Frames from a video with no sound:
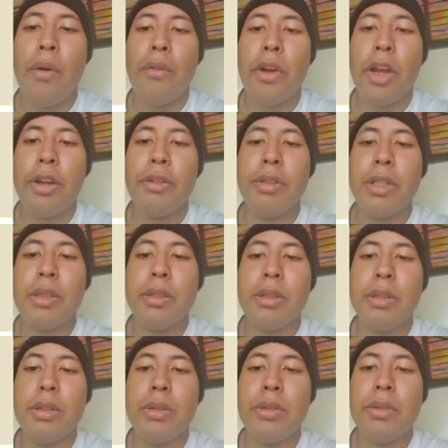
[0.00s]
Firing
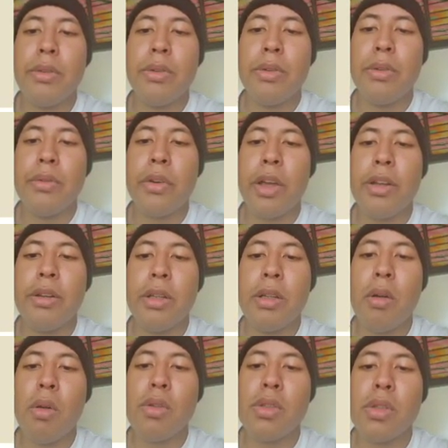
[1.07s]

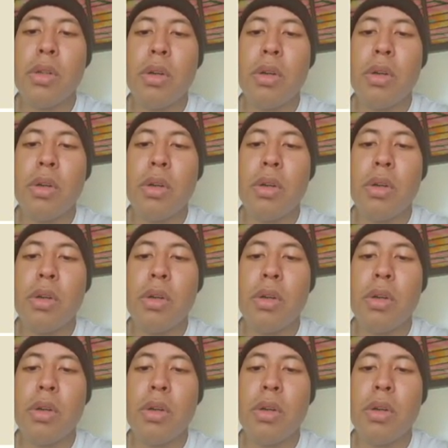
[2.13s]
also